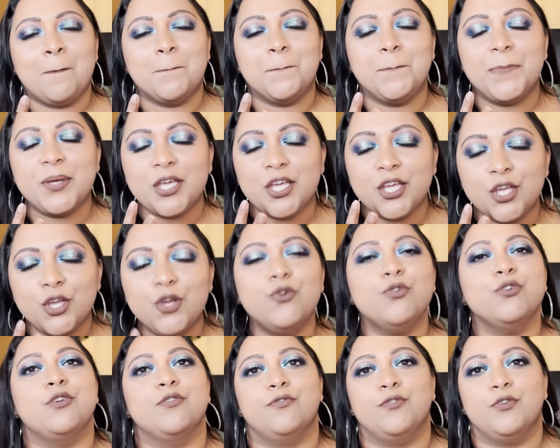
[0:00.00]

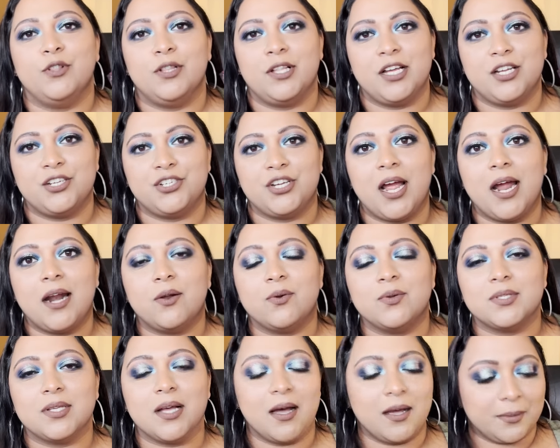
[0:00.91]
beautiful their
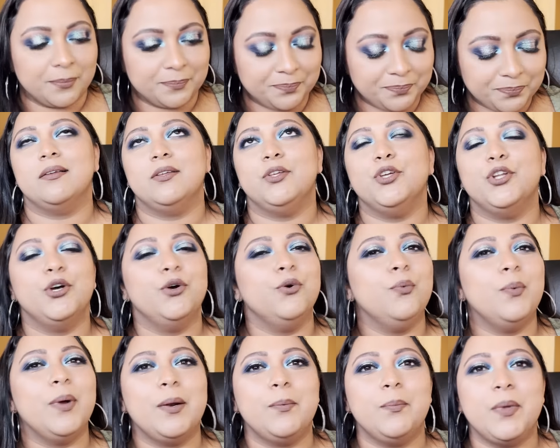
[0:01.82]
shadows are. You know,
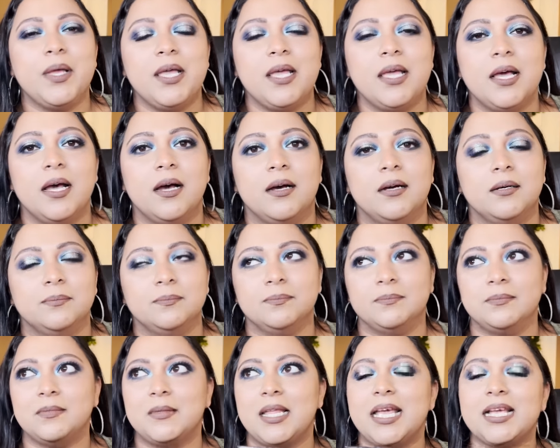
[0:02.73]
when we
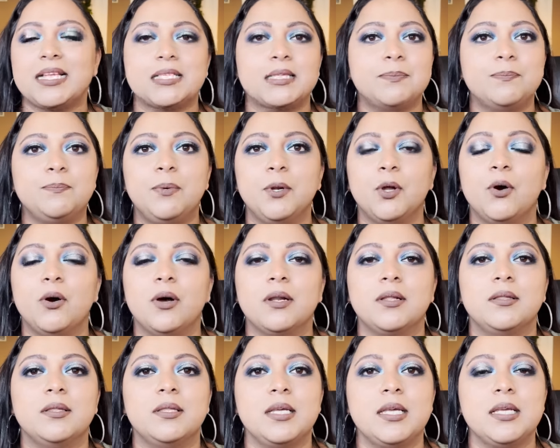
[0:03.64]
explore
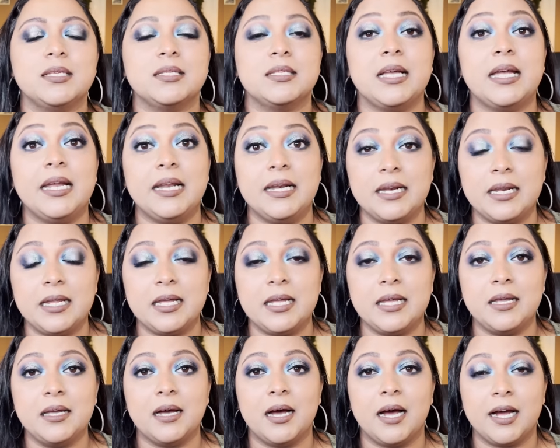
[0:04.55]
these
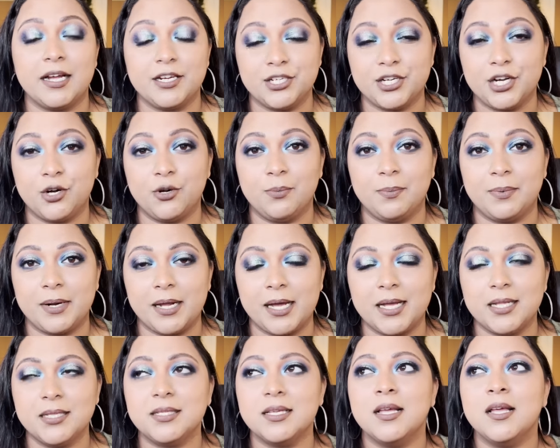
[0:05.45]
indie eyeshadow
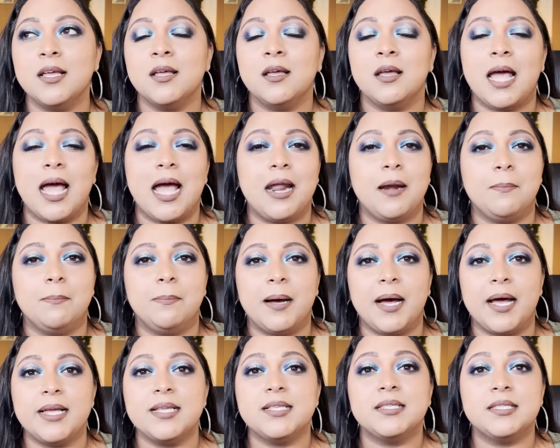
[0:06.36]
brands and
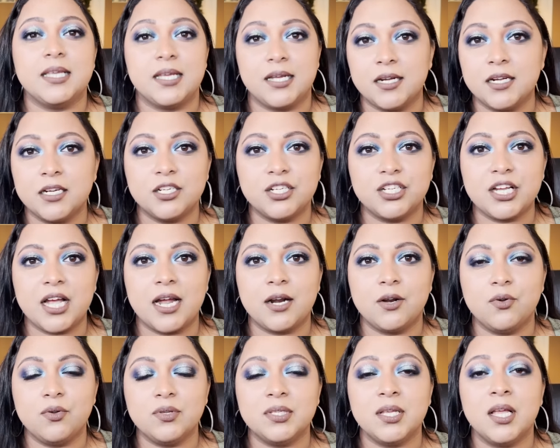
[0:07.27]
buy single
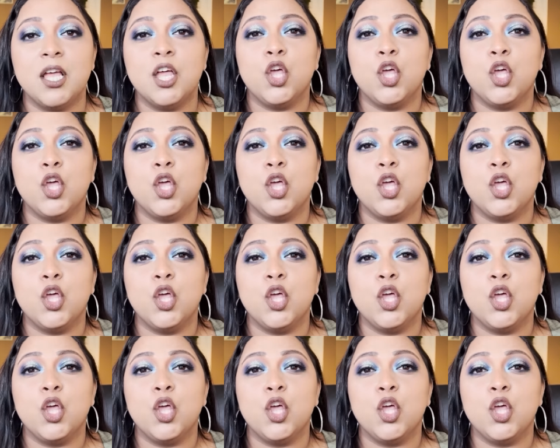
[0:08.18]
shadows,